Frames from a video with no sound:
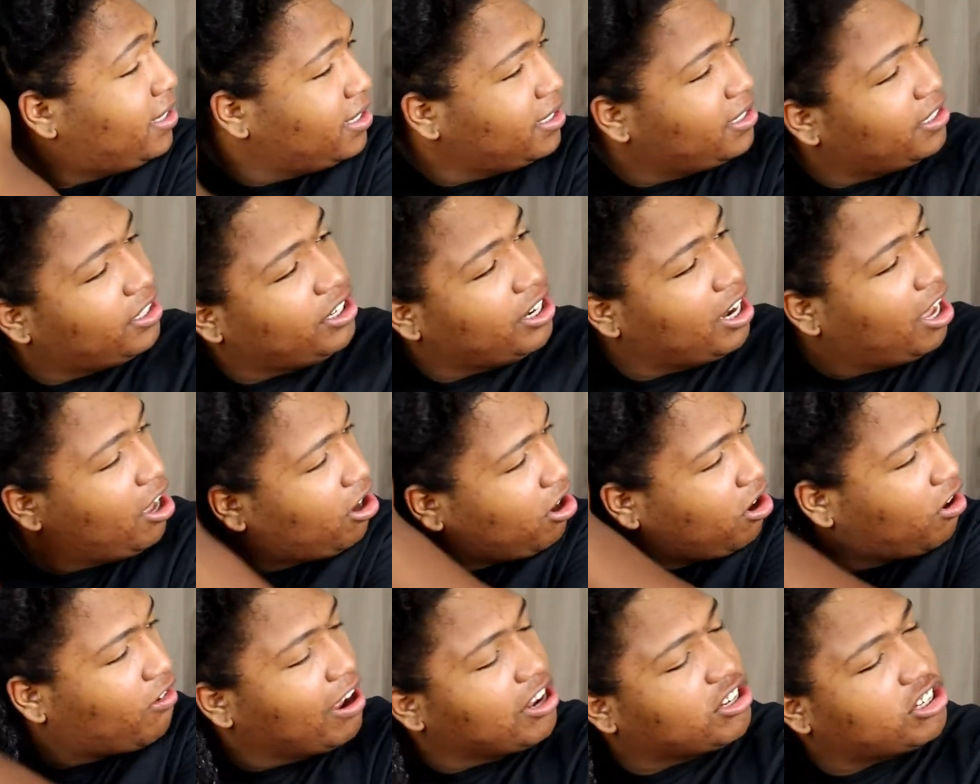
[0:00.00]
You know,
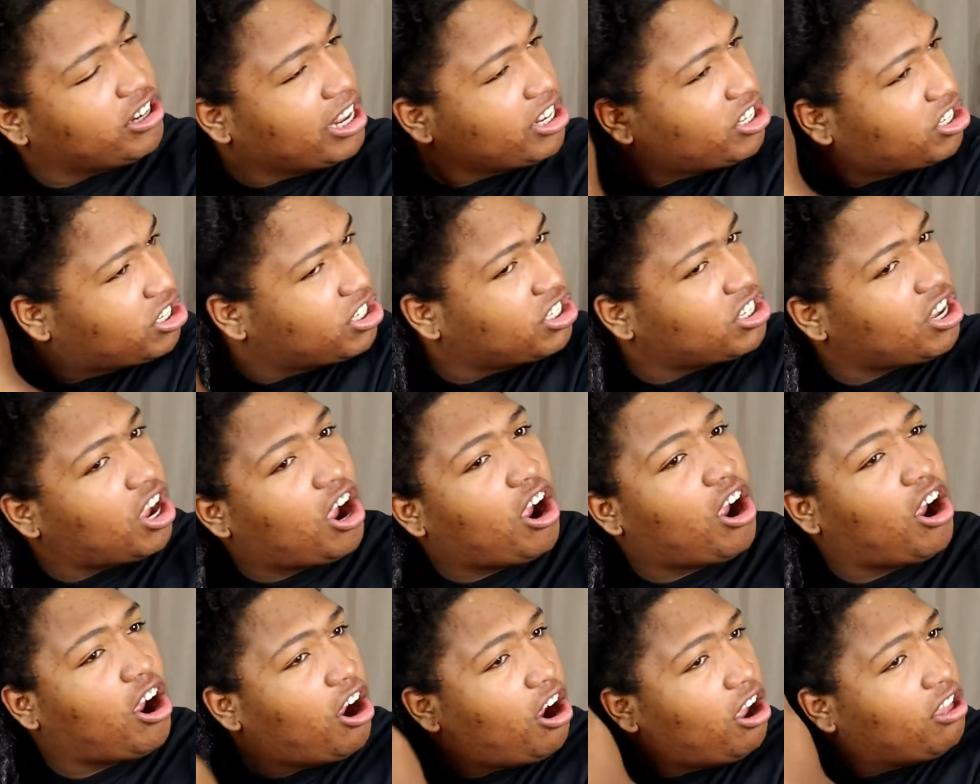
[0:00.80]
congratulations to
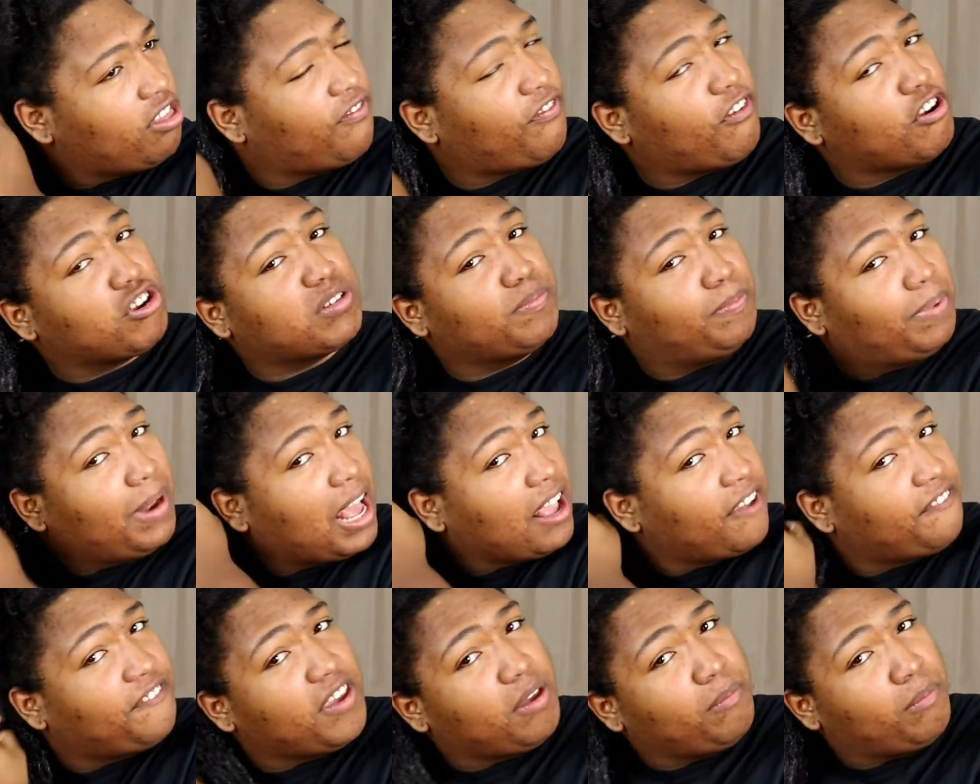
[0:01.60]
her, the first
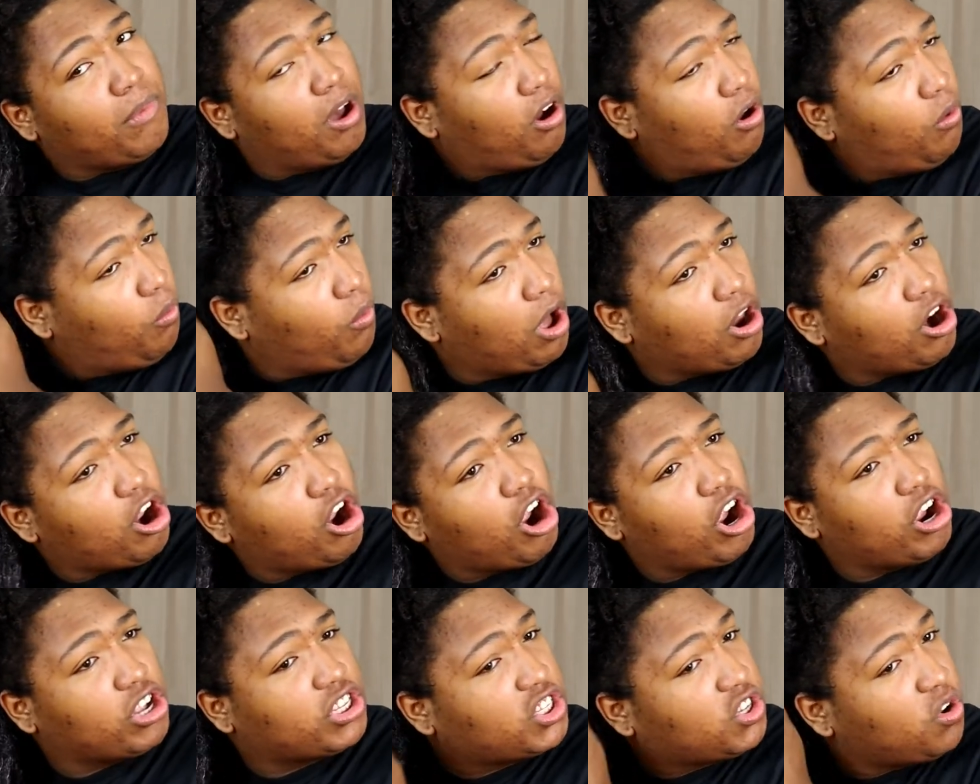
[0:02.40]
black female
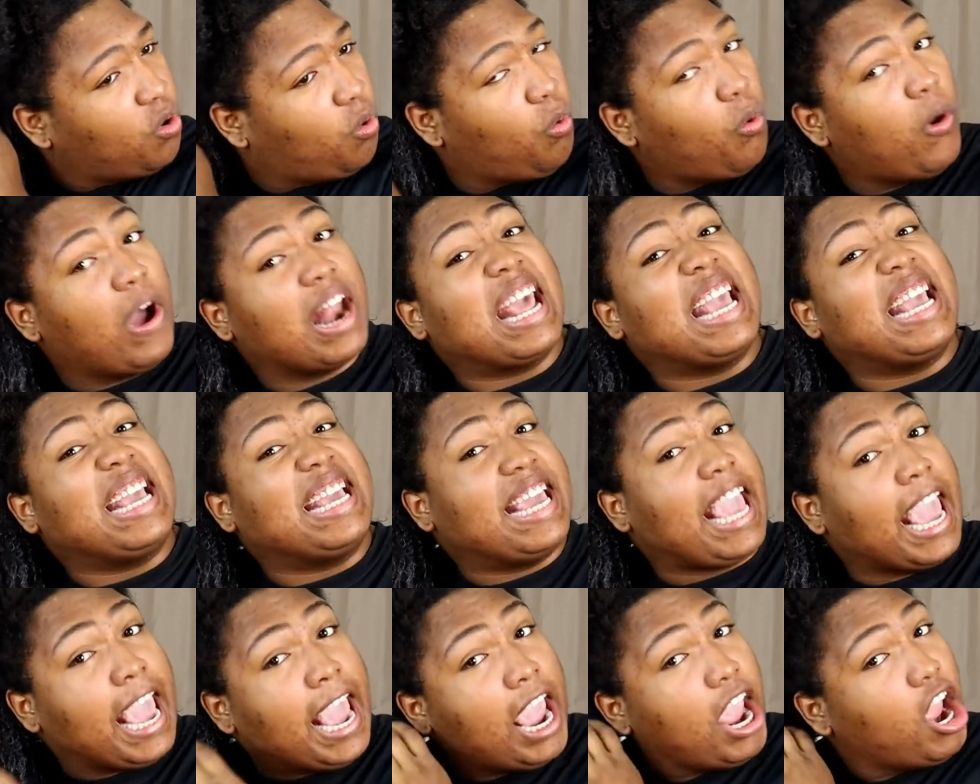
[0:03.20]
winner, 20
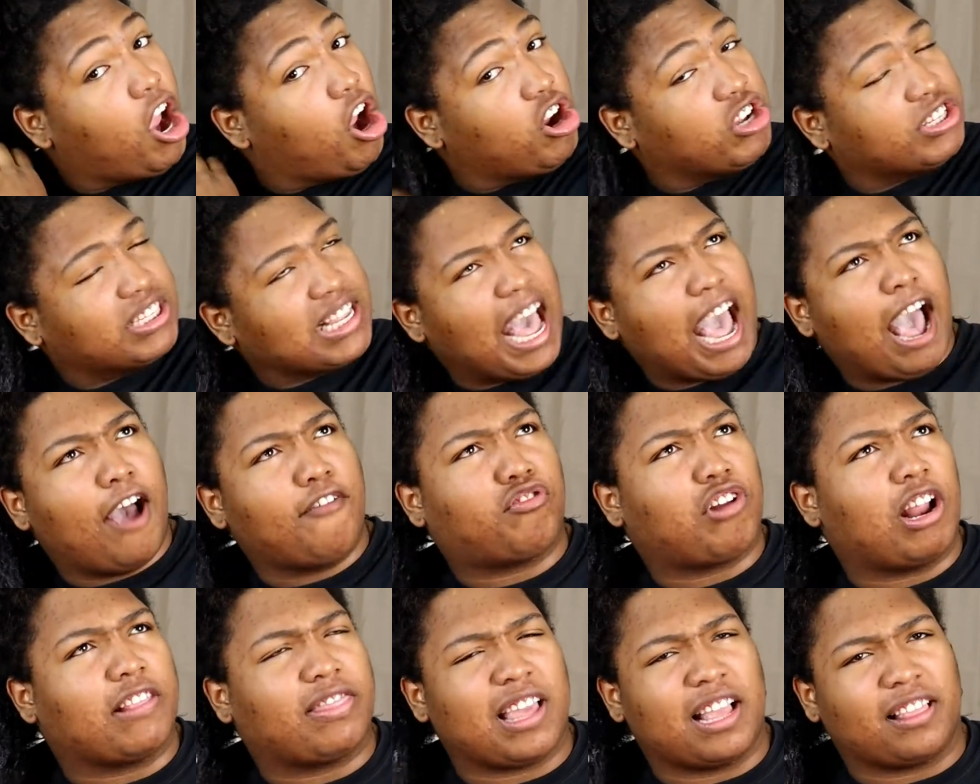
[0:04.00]
years
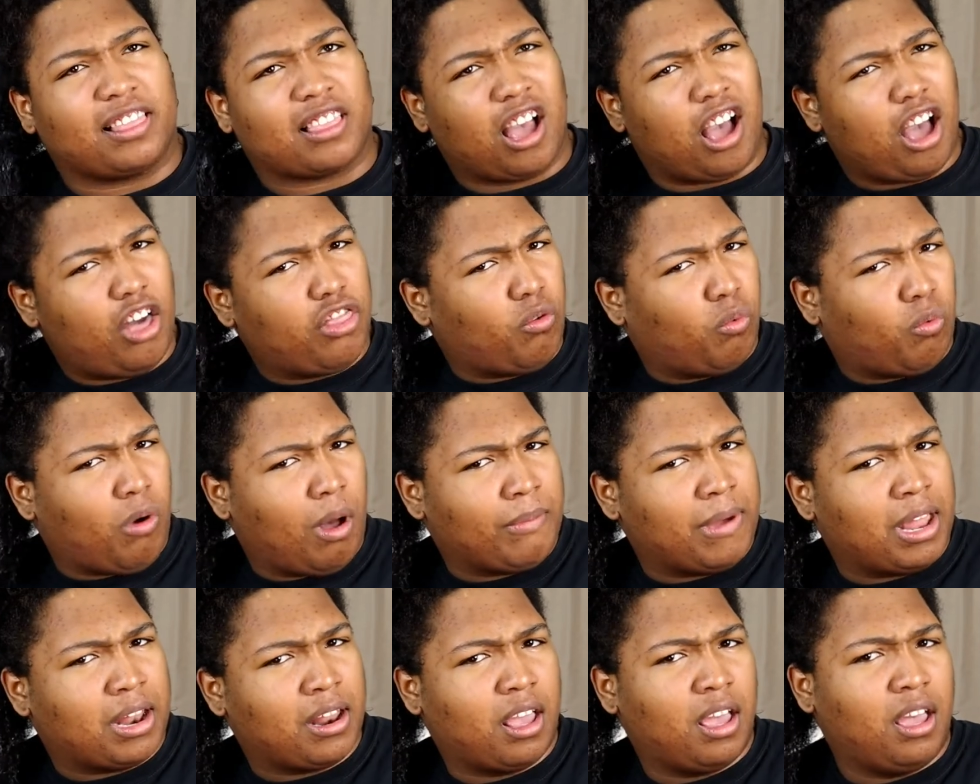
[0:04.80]
after I think the other
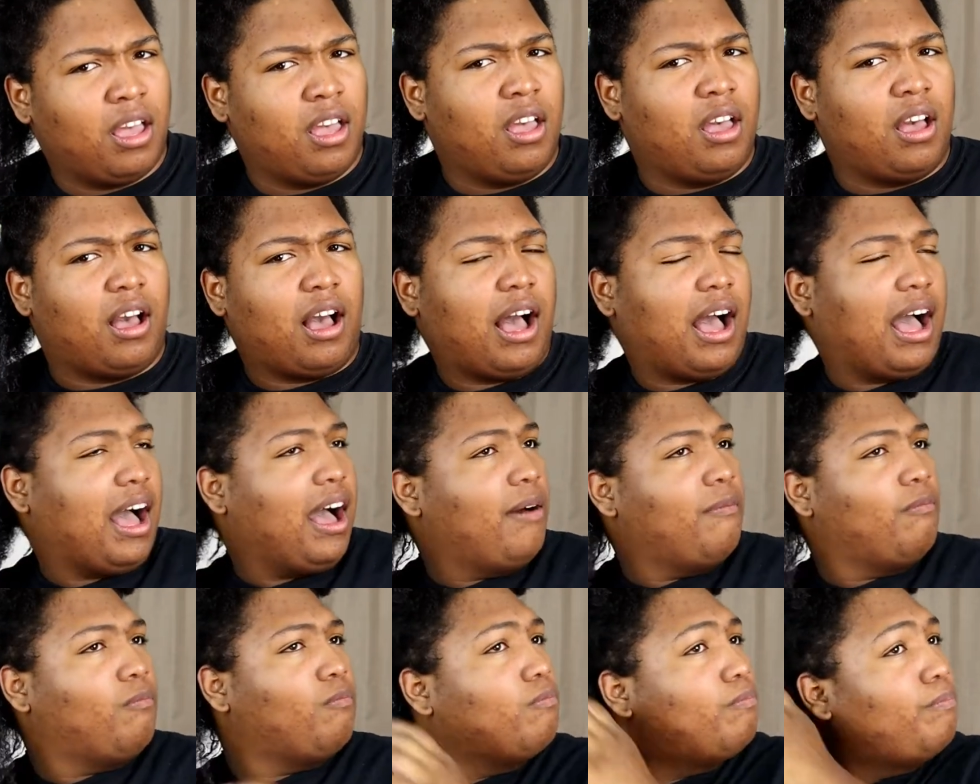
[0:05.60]
woman
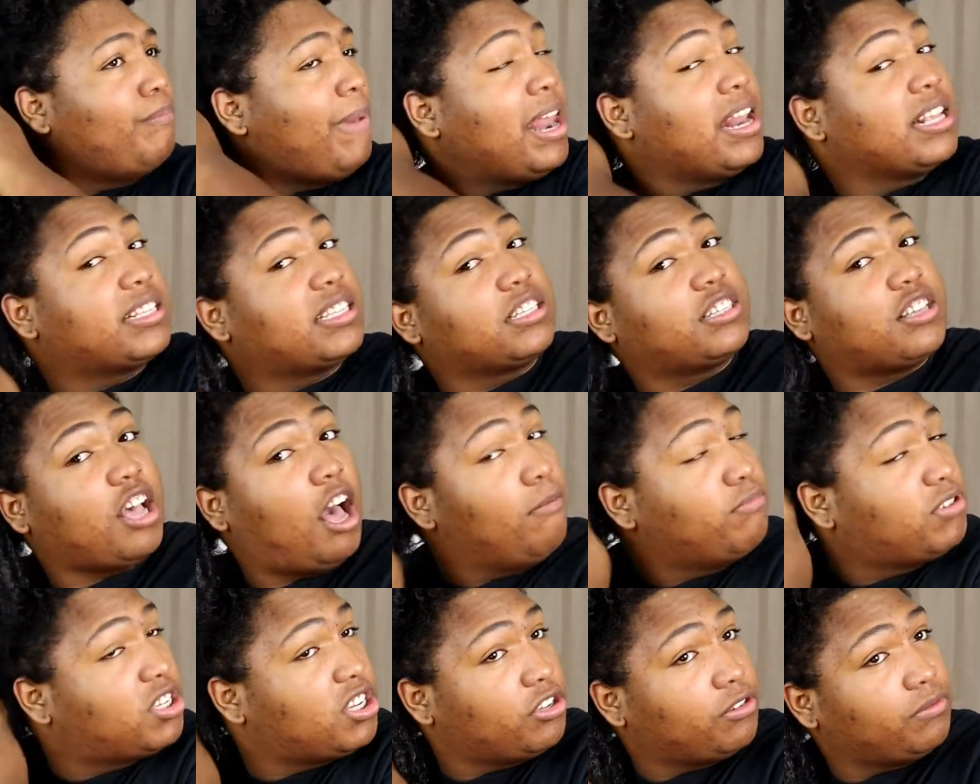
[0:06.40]
made it to
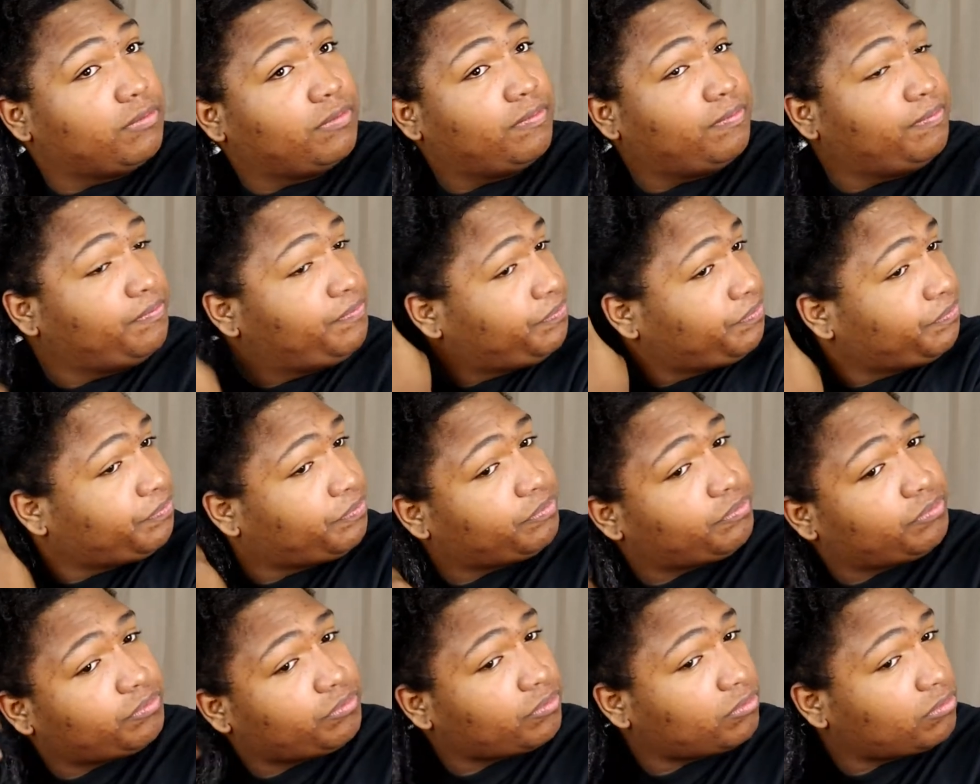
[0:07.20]
top 2.
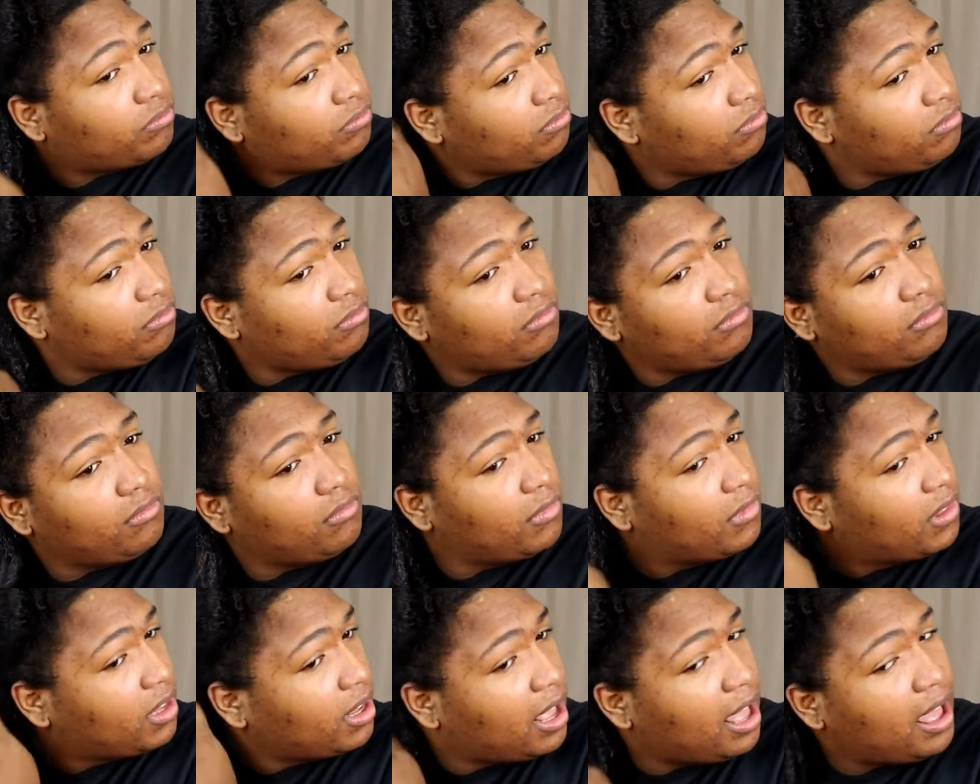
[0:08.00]

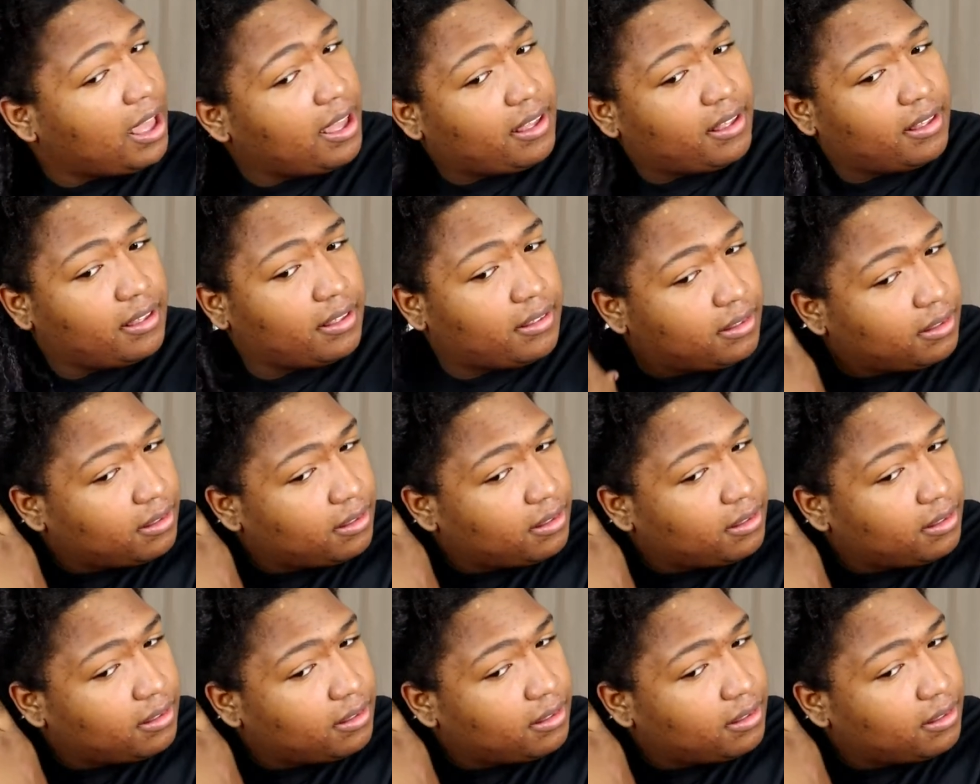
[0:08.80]
Okay.